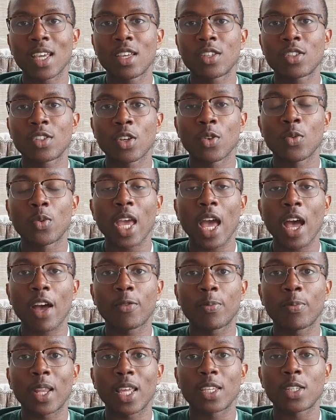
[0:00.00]
So we
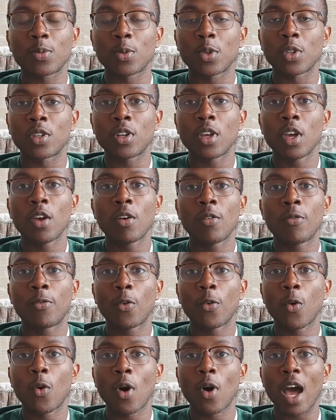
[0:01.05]
have placement
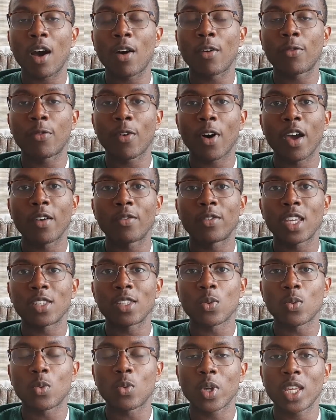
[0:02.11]
4 out of 5 days
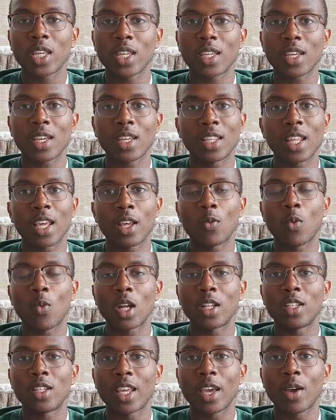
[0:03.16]
a week, and then
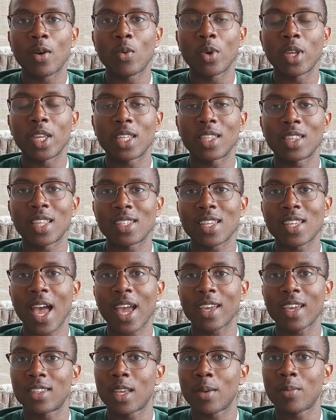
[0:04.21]
one day a week there's
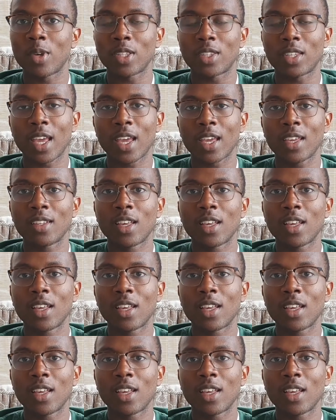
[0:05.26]
academic day.